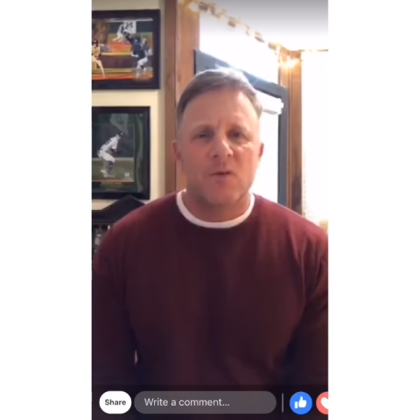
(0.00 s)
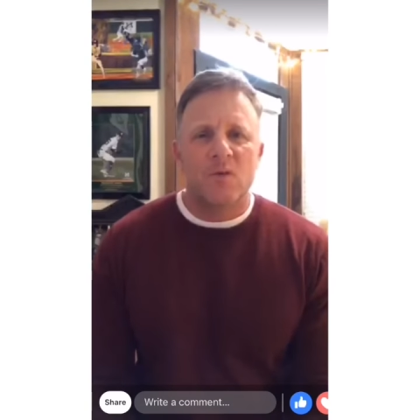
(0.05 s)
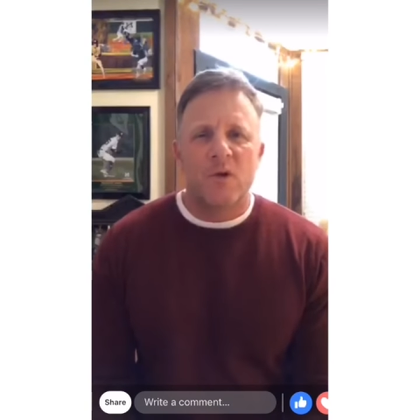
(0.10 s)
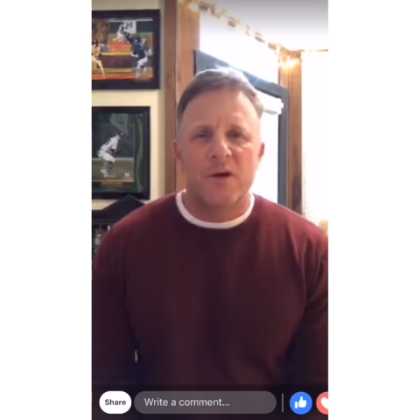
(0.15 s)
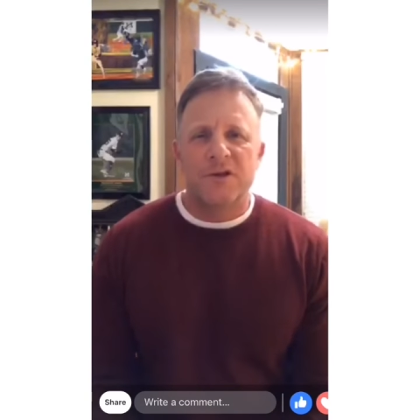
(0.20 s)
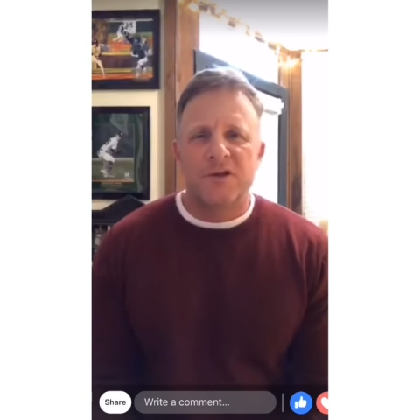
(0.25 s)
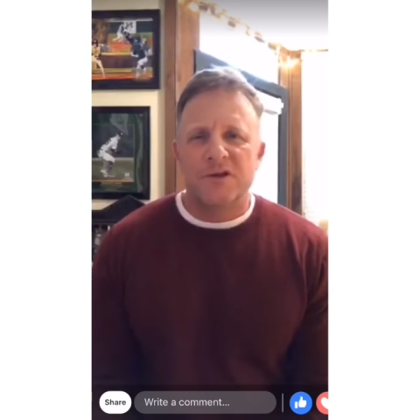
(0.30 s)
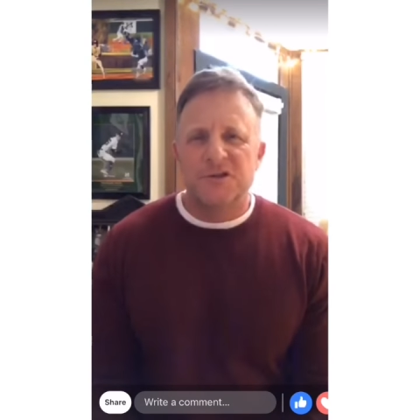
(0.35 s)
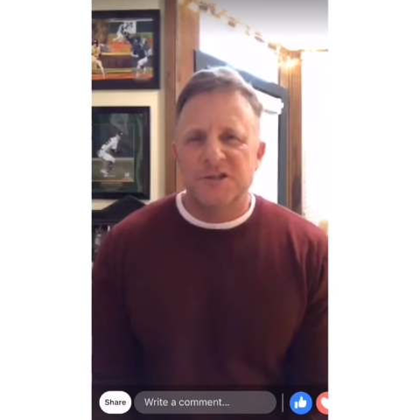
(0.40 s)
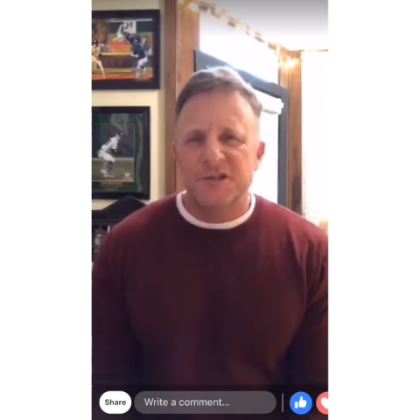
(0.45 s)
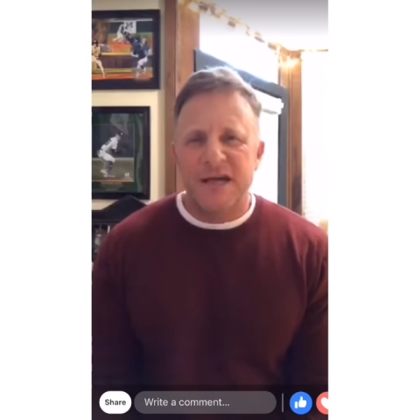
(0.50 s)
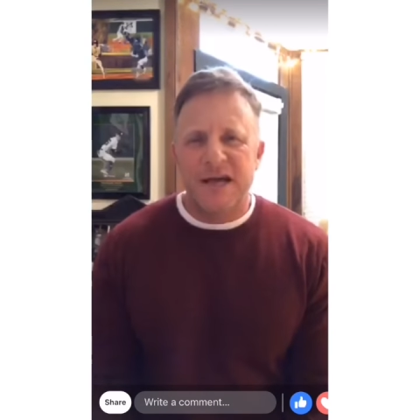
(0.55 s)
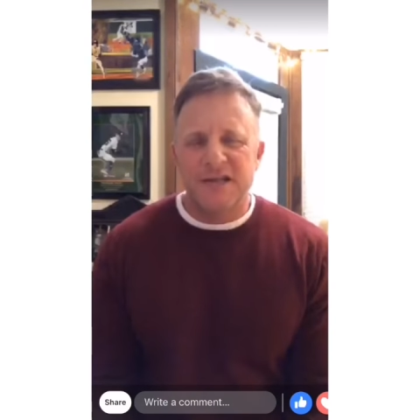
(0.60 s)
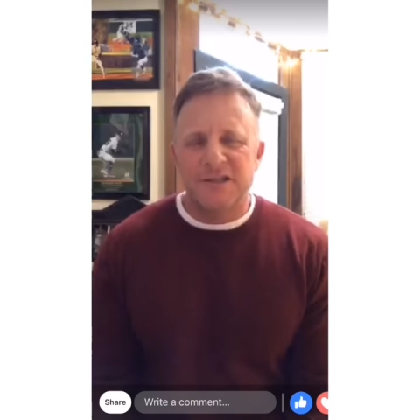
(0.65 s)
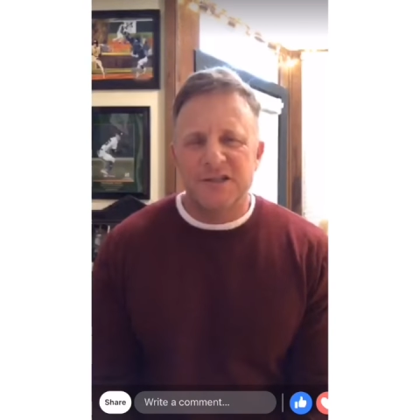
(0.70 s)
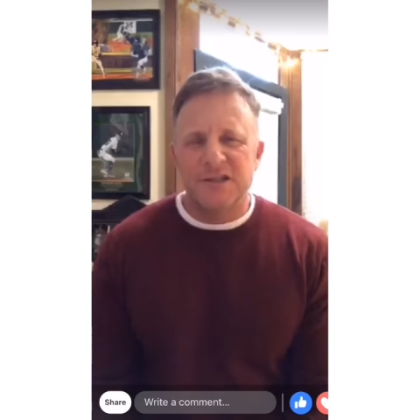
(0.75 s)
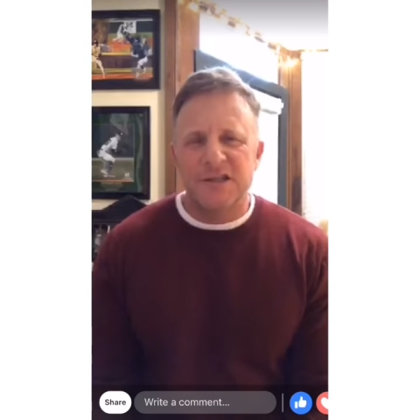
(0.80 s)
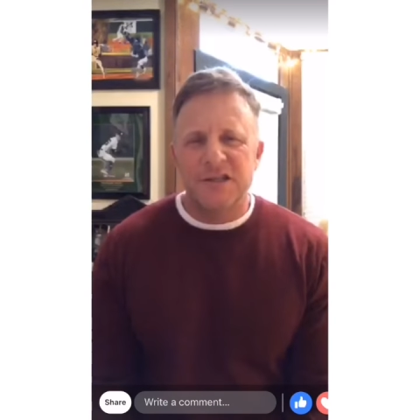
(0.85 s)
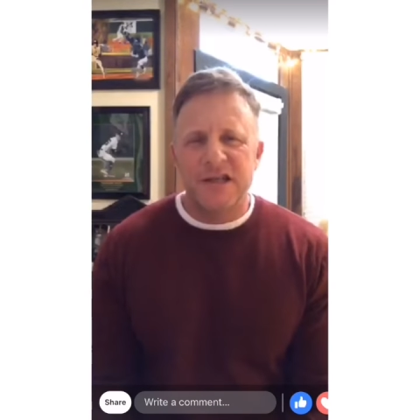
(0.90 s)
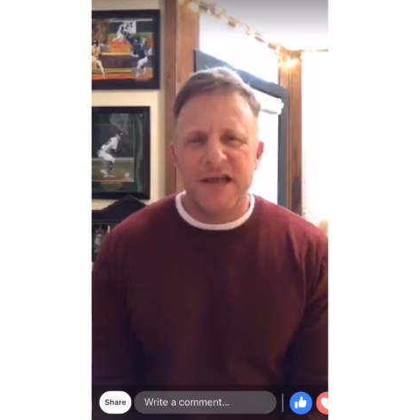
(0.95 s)
When there's
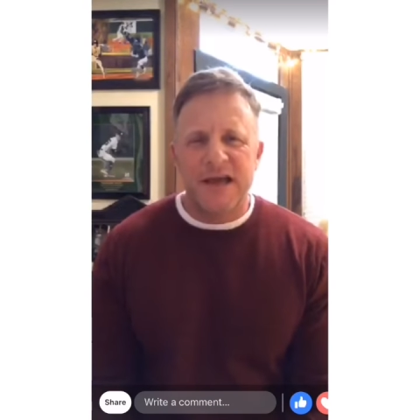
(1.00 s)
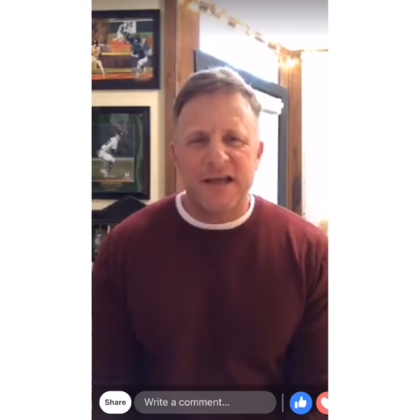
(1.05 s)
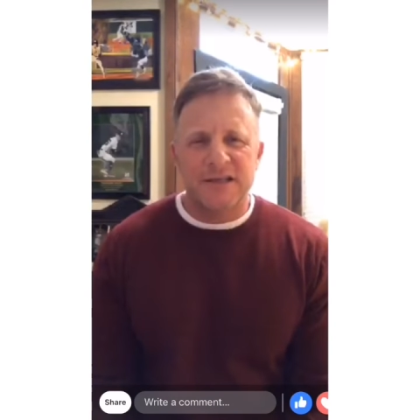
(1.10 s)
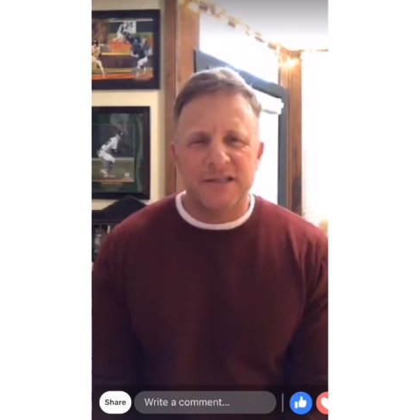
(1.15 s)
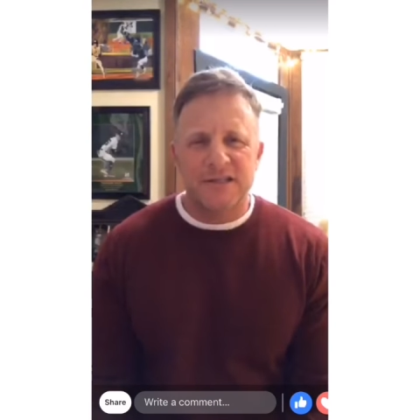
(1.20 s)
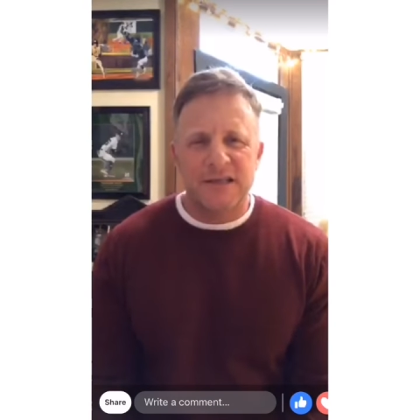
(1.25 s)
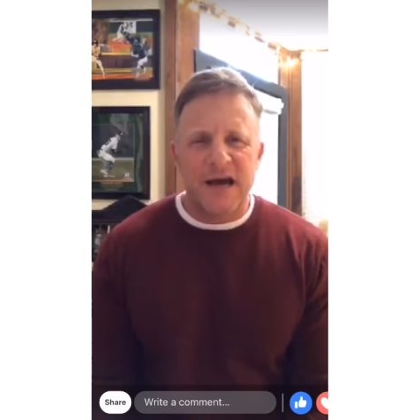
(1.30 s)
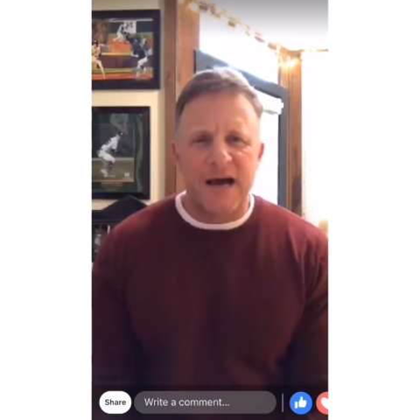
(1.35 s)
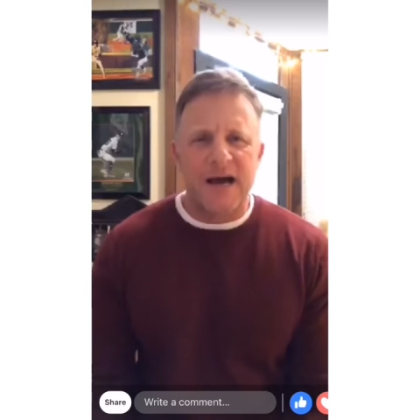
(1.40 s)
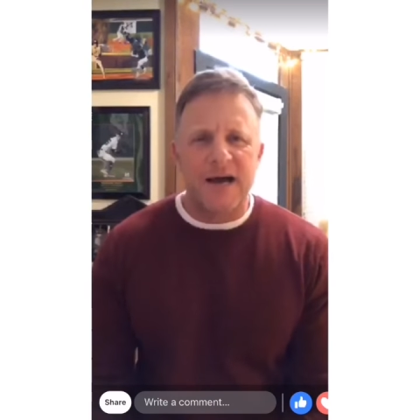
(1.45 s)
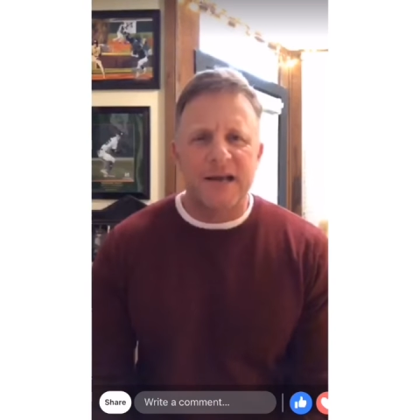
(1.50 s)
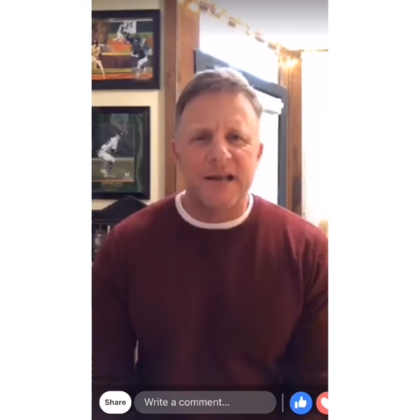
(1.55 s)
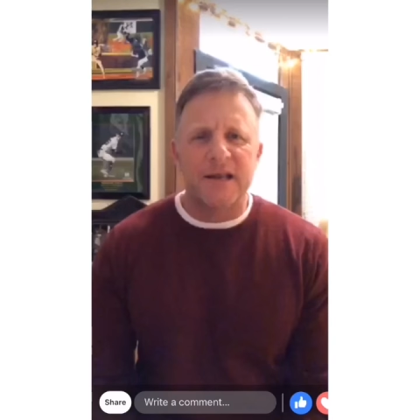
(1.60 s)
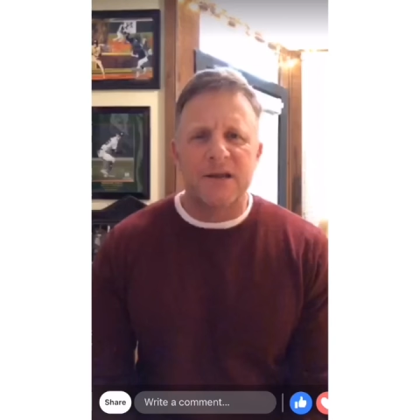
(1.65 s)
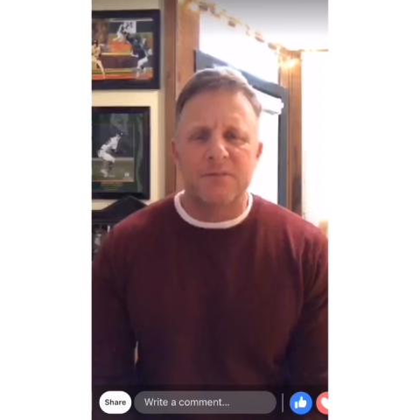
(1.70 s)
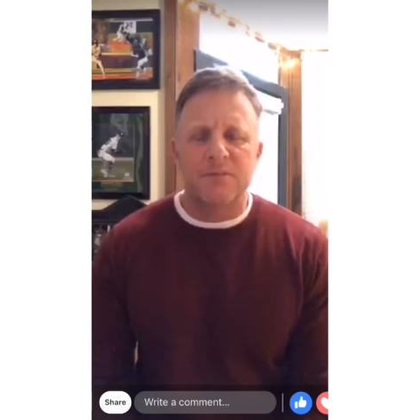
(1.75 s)
tension, anxiety,